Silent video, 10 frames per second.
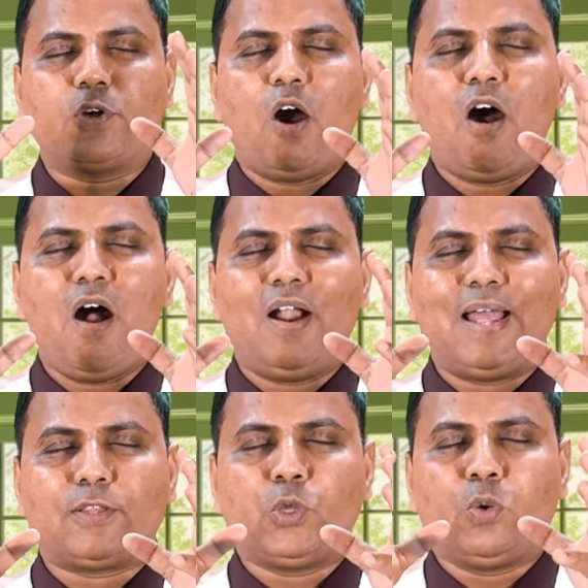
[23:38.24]
God
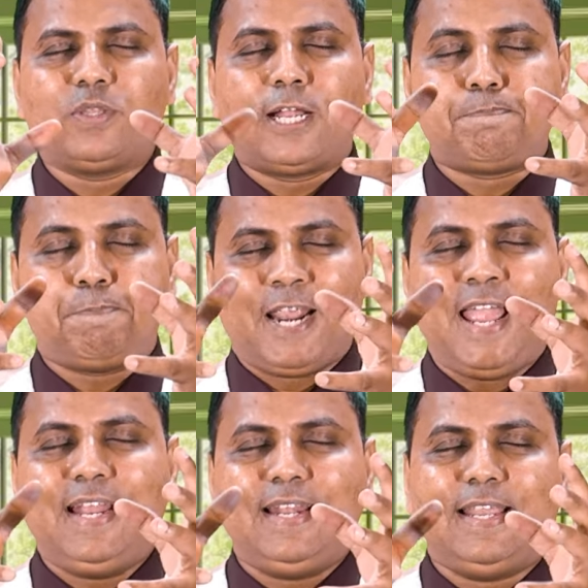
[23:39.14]
through that
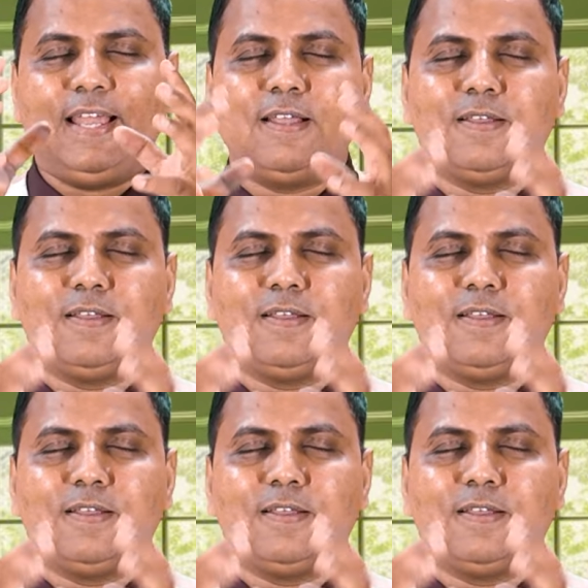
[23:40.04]
pride,